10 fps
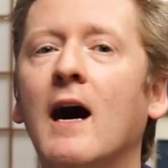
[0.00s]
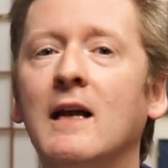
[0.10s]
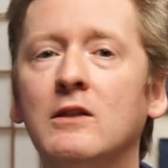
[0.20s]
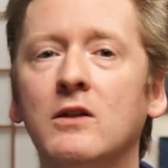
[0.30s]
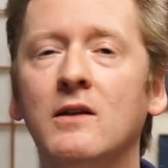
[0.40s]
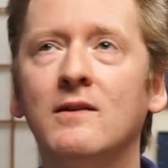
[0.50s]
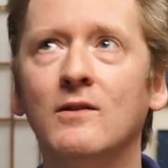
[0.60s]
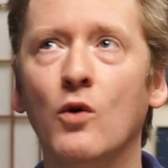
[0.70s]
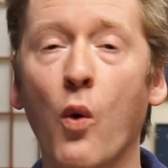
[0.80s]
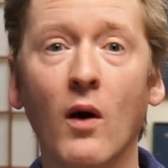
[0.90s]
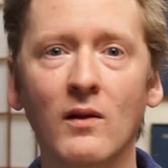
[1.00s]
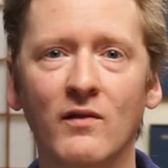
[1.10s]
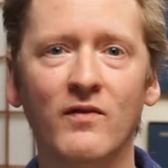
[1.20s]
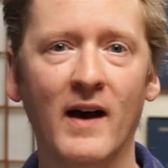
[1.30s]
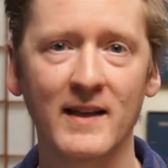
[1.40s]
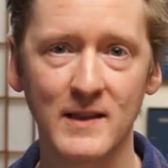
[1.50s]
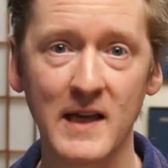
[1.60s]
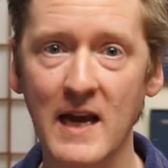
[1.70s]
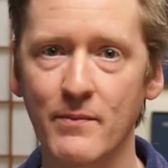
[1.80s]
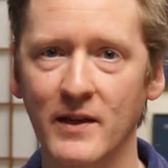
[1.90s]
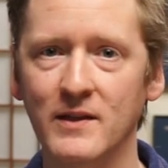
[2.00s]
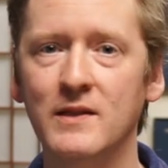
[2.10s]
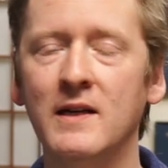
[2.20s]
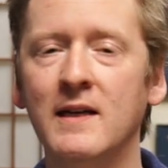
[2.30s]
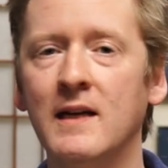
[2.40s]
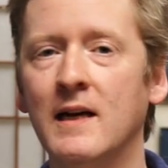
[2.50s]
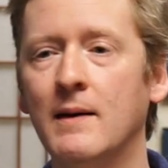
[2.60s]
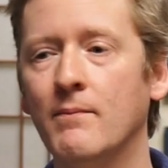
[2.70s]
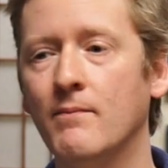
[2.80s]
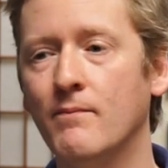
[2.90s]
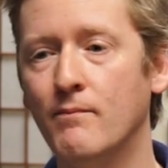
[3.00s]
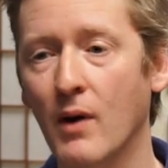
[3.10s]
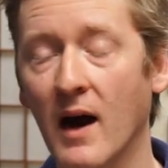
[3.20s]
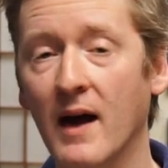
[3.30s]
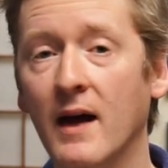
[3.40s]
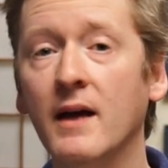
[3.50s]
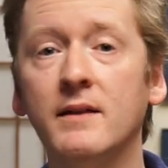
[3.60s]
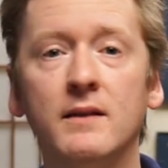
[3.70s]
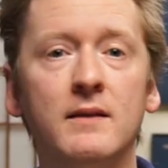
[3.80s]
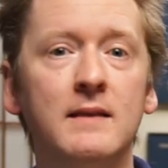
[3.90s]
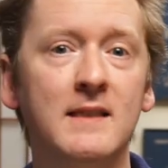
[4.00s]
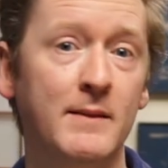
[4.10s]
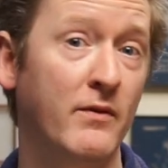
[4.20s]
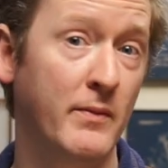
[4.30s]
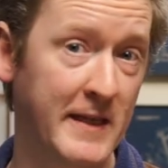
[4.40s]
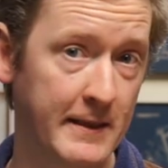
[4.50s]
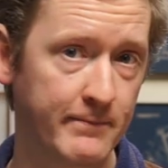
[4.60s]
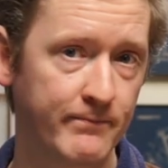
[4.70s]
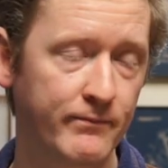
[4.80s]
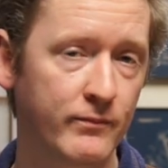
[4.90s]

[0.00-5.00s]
unqualified statements, but some of them didn't.